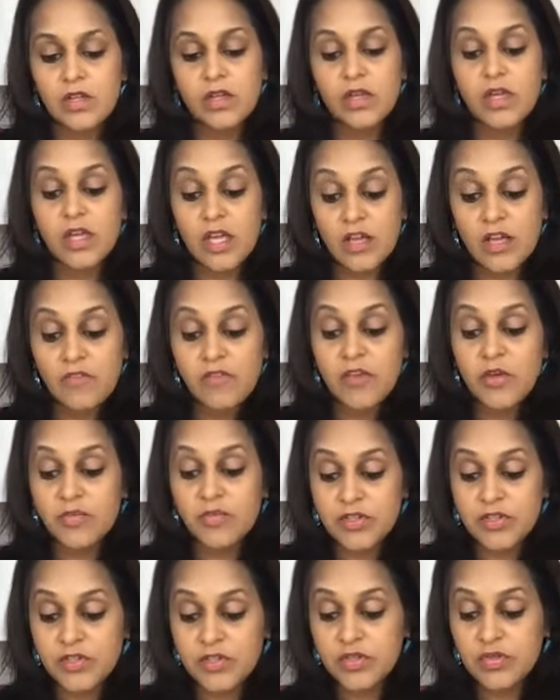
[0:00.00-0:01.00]
if you
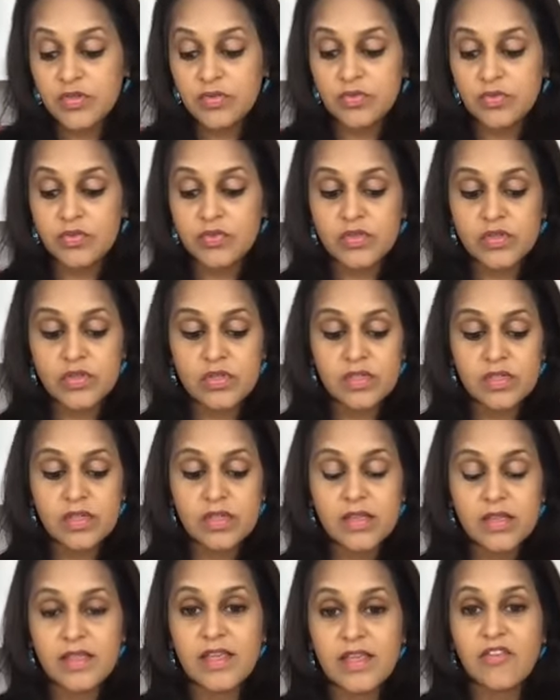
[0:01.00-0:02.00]
reduce
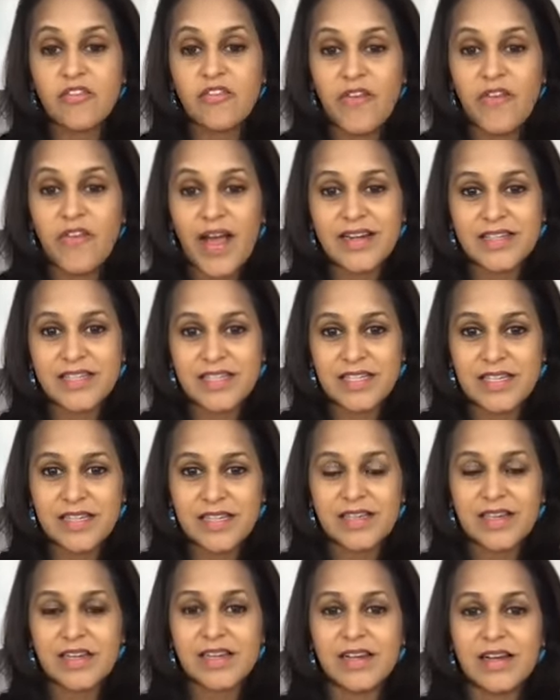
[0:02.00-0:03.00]
the effect
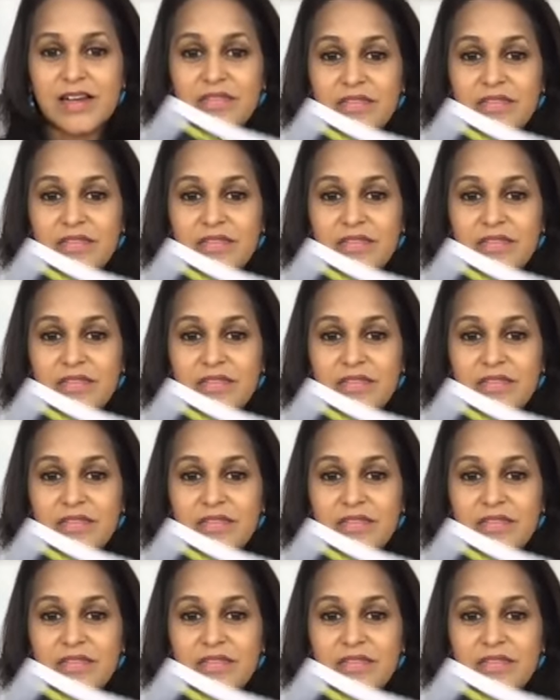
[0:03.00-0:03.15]
of